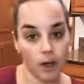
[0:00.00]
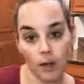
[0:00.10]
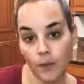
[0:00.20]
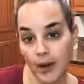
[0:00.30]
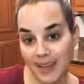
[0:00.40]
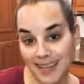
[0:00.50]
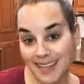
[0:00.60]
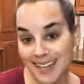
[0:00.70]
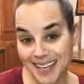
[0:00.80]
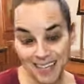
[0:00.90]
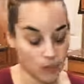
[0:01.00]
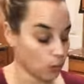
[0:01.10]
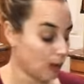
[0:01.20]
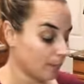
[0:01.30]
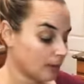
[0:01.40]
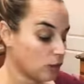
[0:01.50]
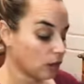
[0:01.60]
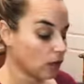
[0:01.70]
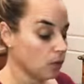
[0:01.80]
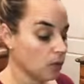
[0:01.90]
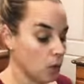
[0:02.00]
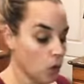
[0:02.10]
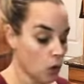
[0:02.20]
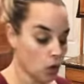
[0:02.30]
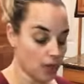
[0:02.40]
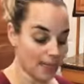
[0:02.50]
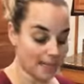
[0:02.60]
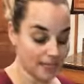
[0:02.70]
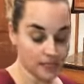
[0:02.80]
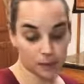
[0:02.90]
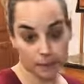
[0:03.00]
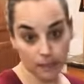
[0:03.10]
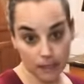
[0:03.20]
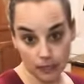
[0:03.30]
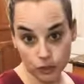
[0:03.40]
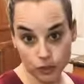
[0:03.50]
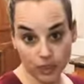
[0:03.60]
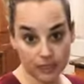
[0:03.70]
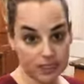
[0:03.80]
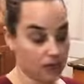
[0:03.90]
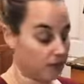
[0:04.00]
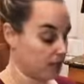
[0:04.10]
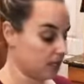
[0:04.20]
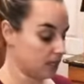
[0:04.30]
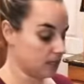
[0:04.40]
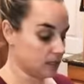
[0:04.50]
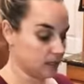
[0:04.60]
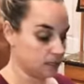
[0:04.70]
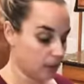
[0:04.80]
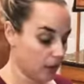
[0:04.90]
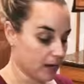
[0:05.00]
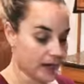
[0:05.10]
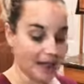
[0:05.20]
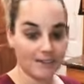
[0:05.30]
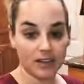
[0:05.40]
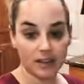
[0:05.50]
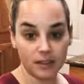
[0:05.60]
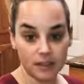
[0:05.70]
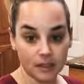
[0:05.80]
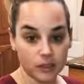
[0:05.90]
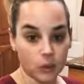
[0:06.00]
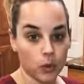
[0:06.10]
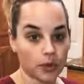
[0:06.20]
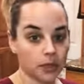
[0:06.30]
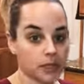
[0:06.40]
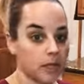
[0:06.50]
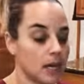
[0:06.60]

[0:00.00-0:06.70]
All right, kids, when my Yuca Con mojo is doing itself in the Instant Pot, I have it in the 6-quart.